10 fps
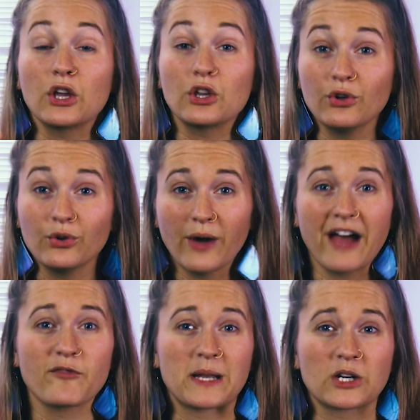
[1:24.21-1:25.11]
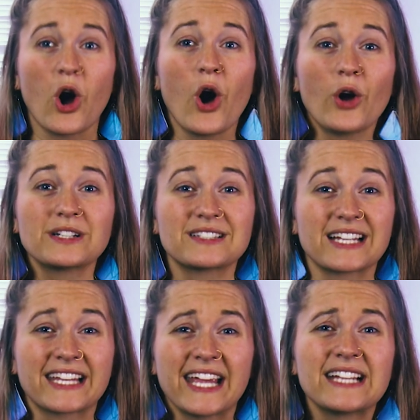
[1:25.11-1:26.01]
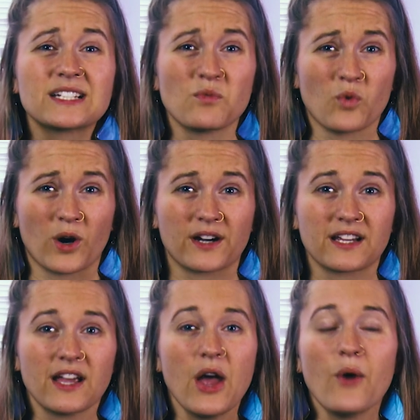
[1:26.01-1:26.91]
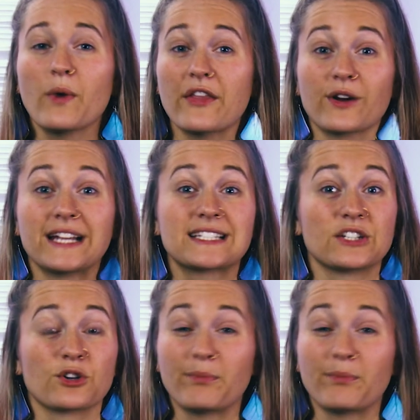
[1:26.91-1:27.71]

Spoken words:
You have been called to kingdom work, whether it's in your